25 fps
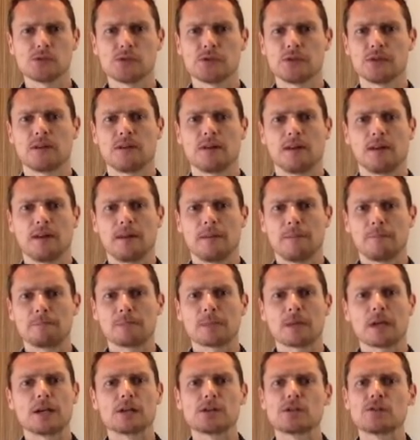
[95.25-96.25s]
and
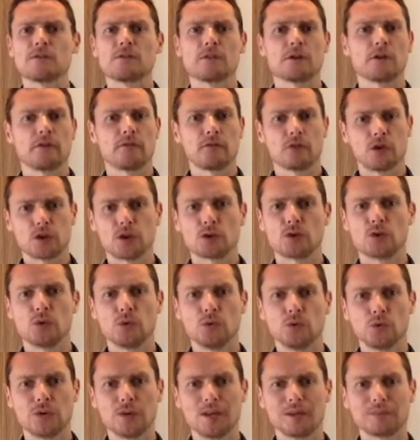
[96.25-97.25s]
it's a very, very cool
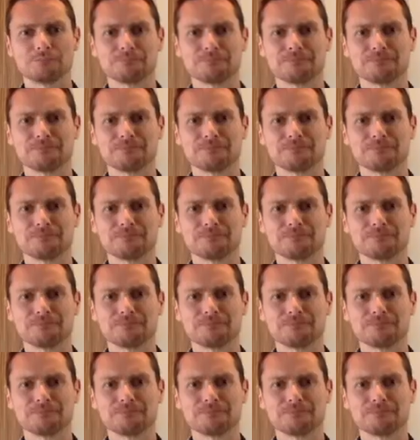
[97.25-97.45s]
thing.